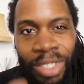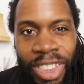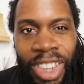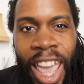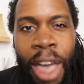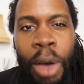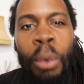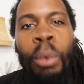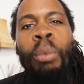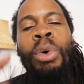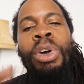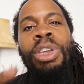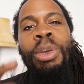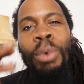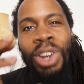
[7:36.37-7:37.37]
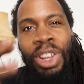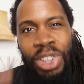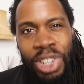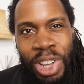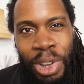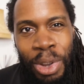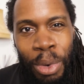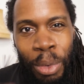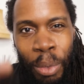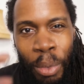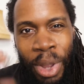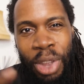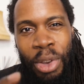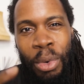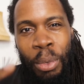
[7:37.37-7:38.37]
Now, what you want to do
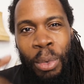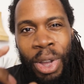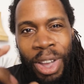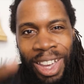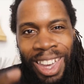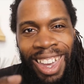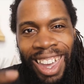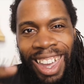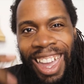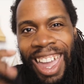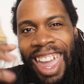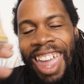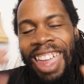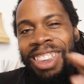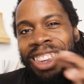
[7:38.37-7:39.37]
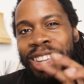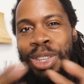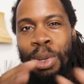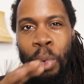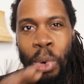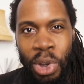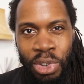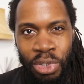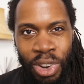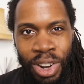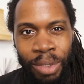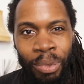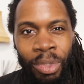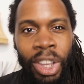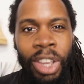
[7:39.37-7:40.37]
when you're working in this
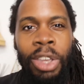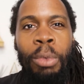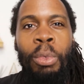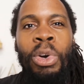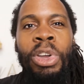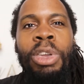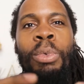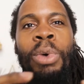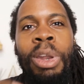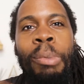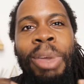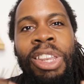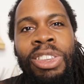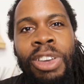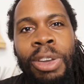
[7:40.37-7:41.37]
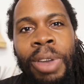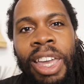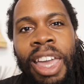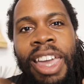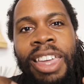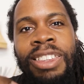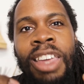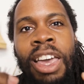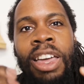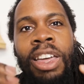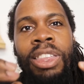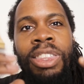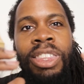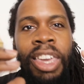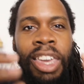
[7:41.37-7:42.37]
quadrant, what you want to be doing is
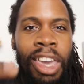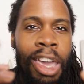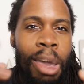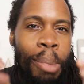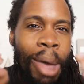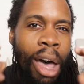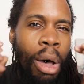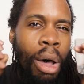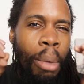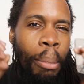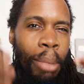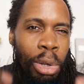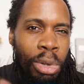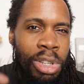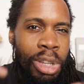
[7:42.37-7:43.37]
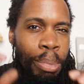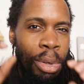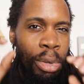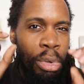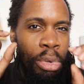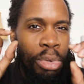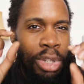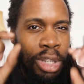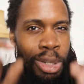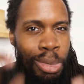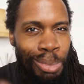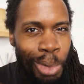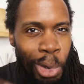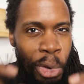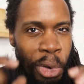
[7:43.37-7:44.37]
thinking about multiple
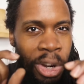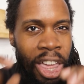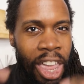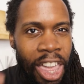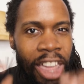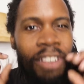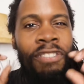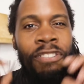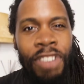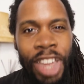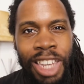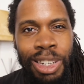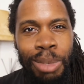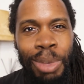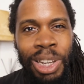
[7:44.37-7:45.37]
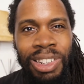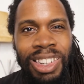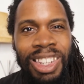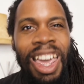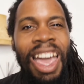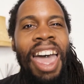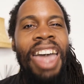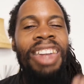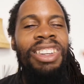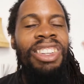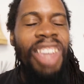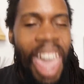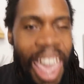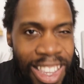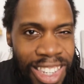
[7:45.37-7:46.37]
small investments and
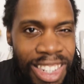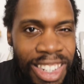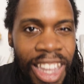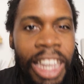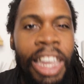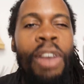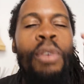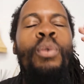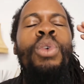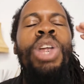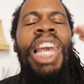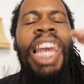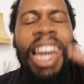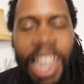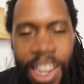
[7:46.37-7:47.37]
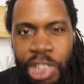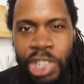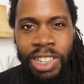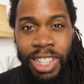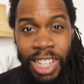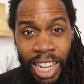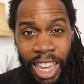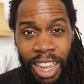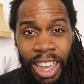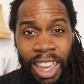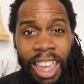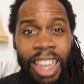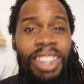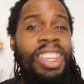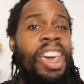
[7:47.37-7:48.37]
testing religiously.
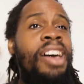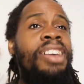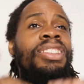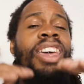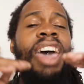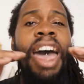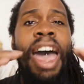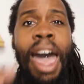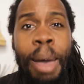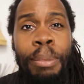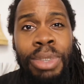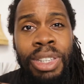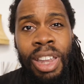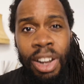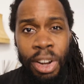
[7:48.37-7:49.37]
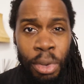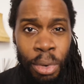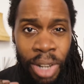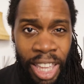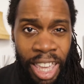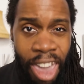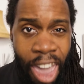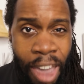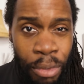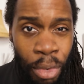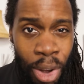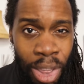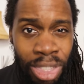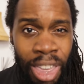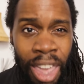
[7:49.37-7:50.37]
Test absolutely
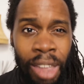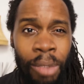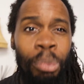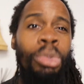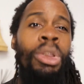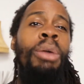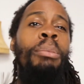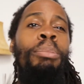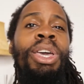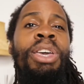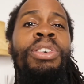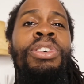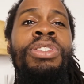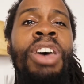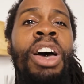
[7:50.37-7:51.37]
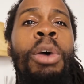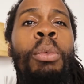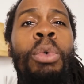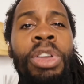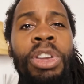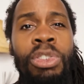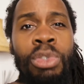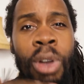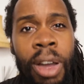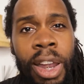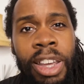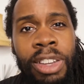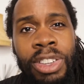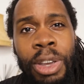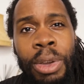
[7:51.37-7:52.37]
everything, because what you're
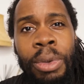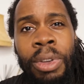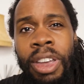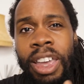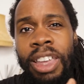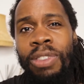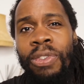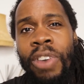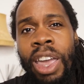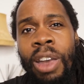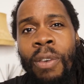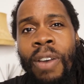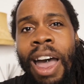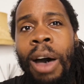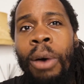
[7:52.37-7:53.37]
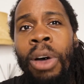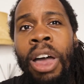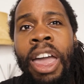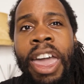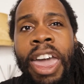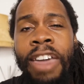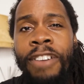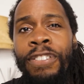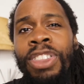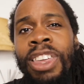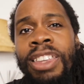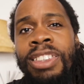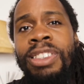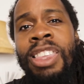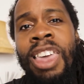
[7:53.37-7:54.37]
trying to do is figure out if
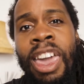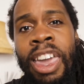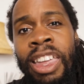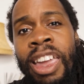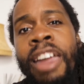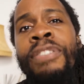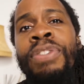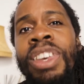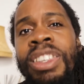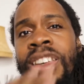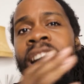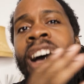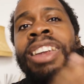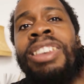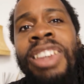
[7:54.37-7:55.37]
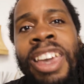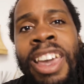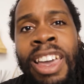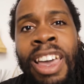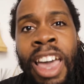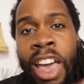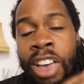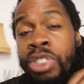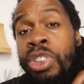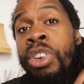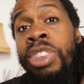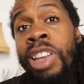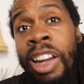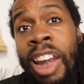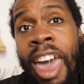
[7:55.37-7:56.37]
this idea has
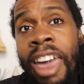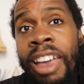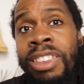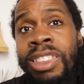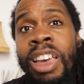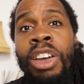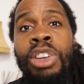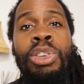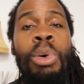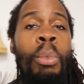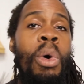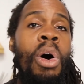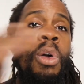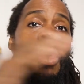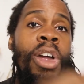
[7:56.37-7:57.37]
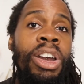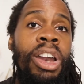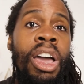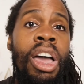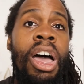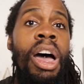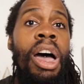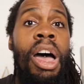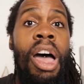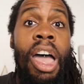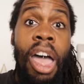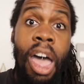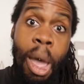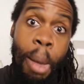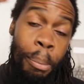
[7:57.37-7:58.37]
got the legs to warrant
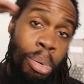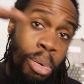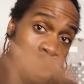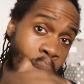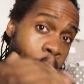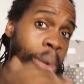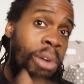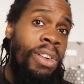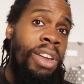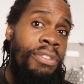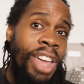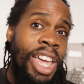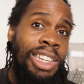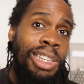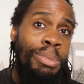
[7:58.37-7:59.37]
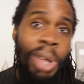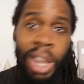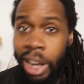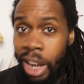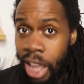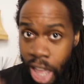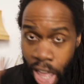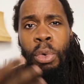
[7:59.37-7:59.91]
a proper investment.